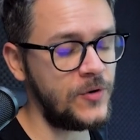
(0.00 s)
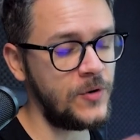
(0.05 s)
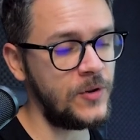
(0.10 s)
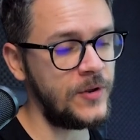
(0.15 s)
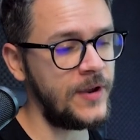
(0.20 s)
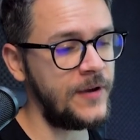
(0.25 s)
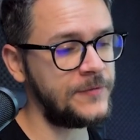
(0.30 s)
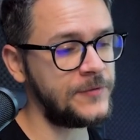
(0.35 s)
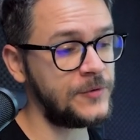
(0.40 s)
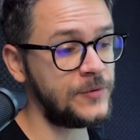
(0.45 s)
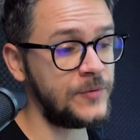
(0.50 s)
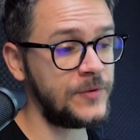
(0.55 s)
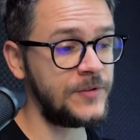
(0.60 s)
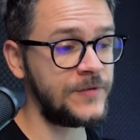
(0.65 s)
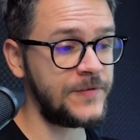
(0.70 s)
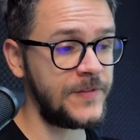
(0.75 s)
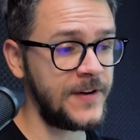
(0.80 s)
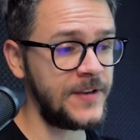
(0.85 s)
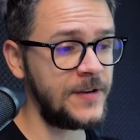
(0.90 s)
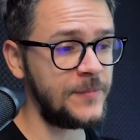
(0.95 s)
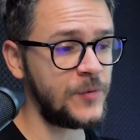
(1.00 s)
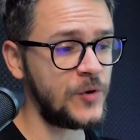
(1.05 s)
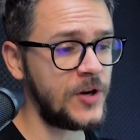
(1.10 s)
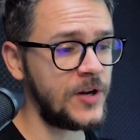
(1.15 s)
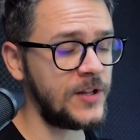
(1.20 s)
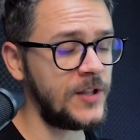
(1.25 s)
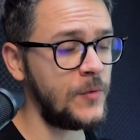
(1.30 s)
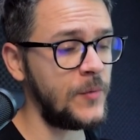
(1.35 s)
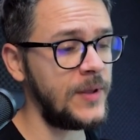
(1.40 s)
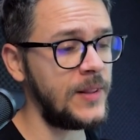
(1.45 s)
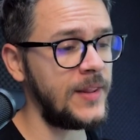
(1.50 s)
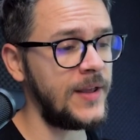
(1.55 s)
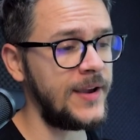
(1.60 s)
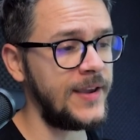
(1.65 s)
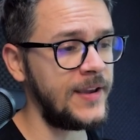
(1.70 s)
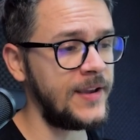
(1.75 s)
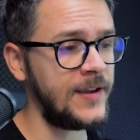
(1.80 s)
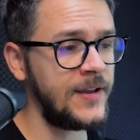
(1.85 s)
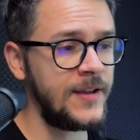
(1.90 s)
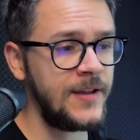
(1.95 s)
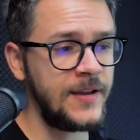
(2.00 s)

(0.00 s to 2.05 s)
all you have to do is find a product that we like,